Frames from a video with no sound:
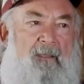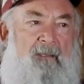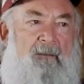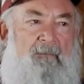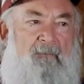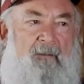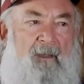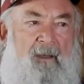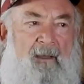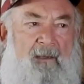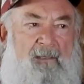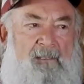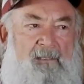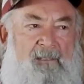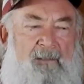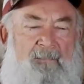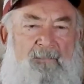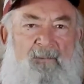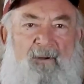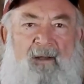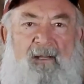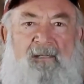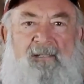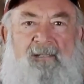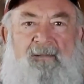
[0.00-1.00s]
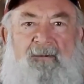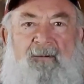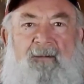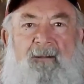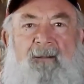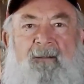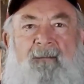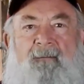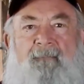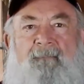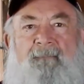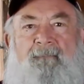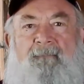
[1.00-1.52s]
you've got a suppressor.
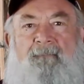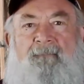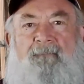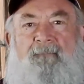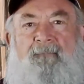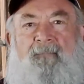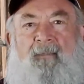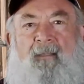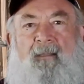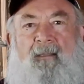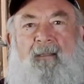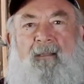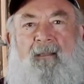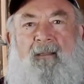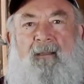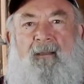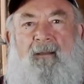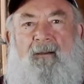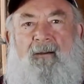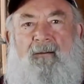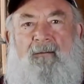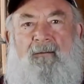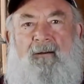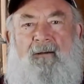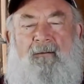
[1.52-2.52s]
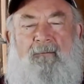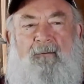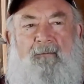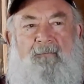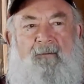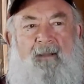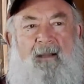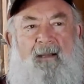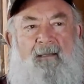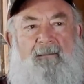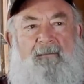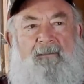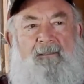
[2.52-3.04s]
Well,
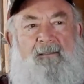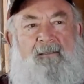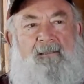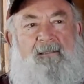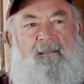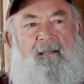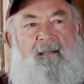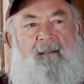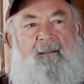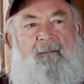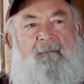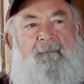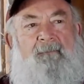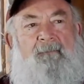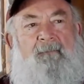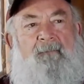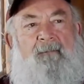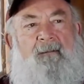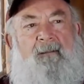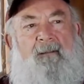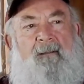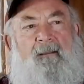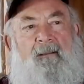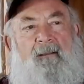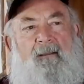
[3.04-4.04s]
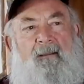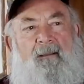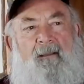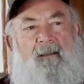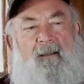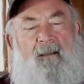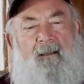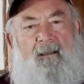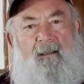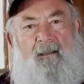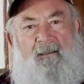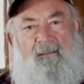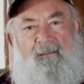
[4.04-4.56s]
we've got this
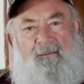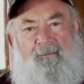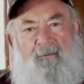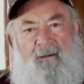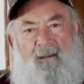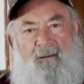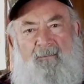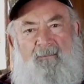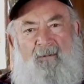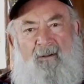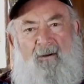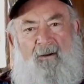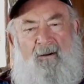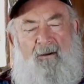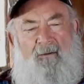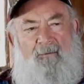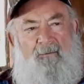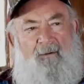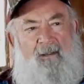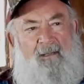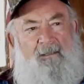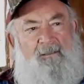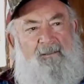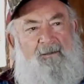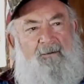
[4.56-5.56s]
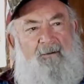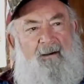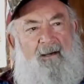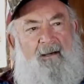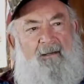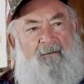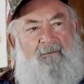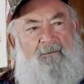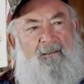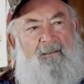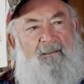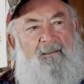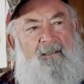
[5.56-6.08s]
extreme long-range
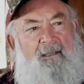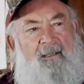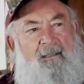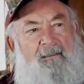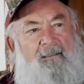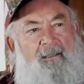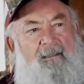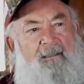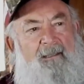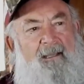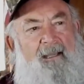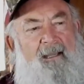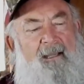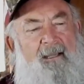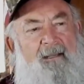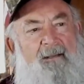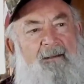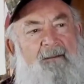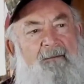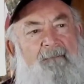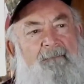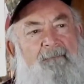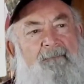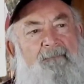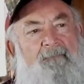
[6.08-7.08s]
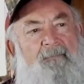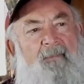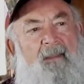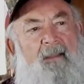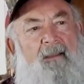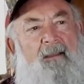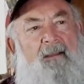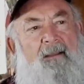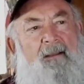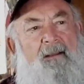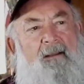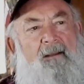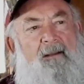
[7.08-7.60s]
crowd that think that they can
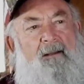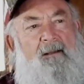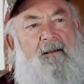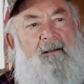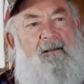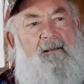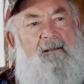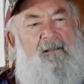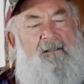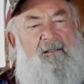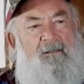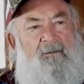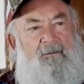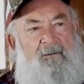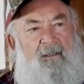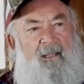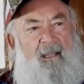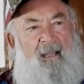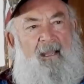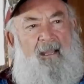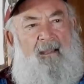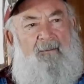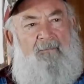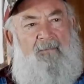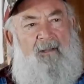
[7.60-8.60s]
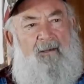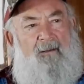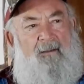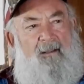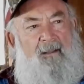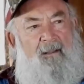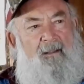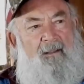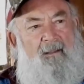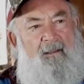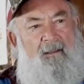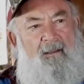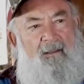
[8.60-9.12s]
shoot game at
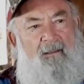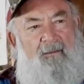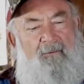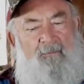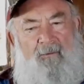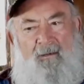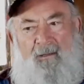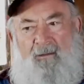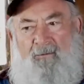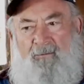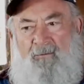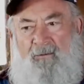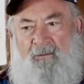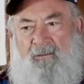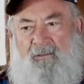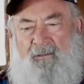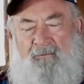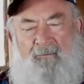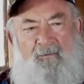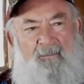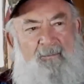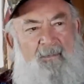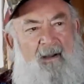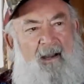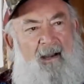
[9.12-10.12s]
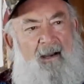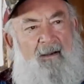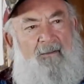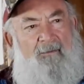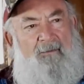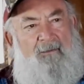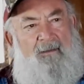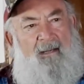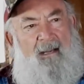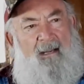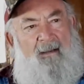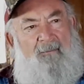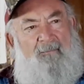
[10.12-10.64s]
3/4 of a mile
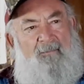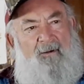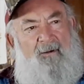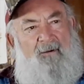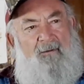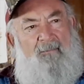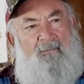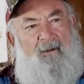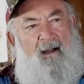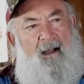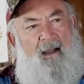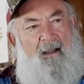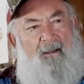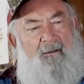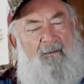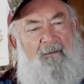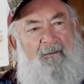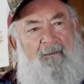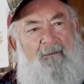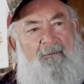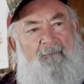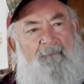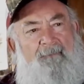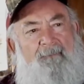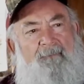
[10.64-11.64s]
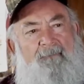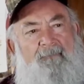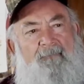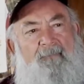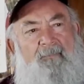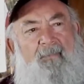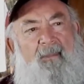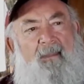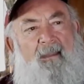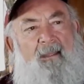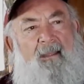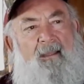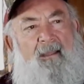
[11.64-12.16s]
or damn near a mile,
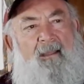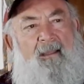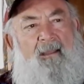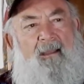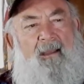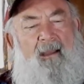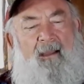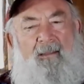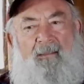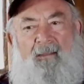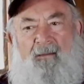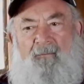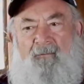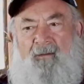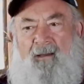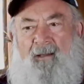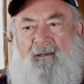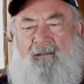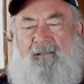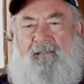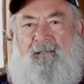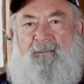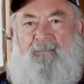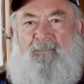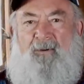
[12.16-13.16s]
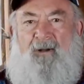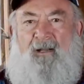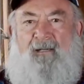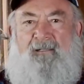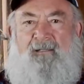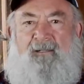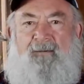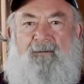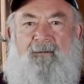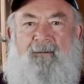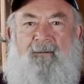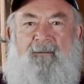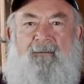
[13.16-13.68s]
and they've got a
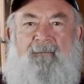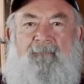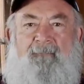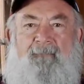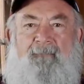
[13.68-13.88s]
suppressor.